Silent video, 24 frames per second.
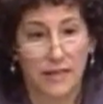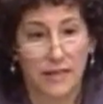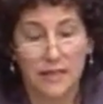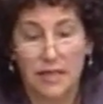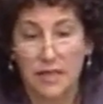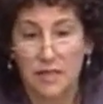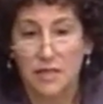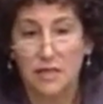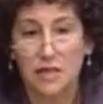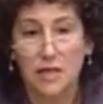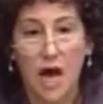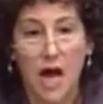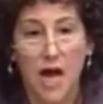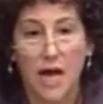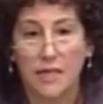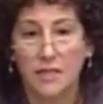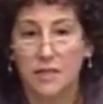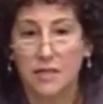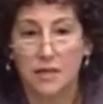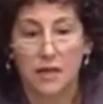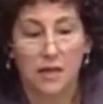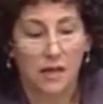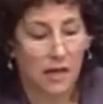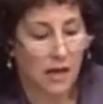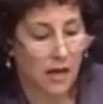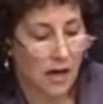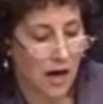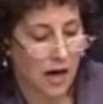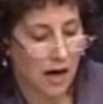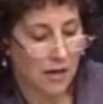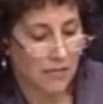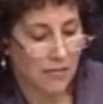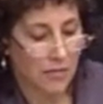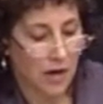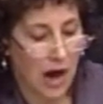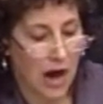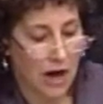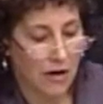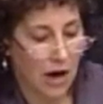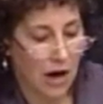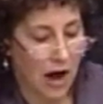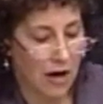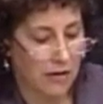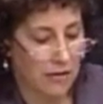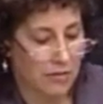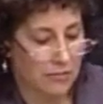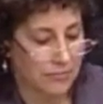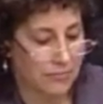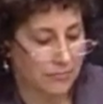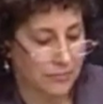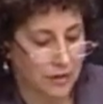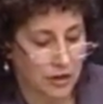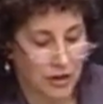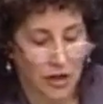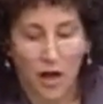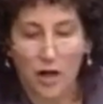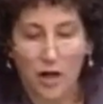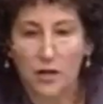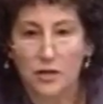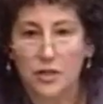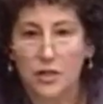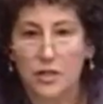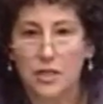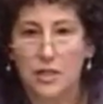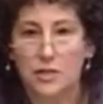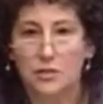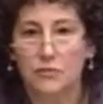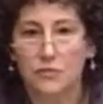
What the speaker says: This is not, our geologist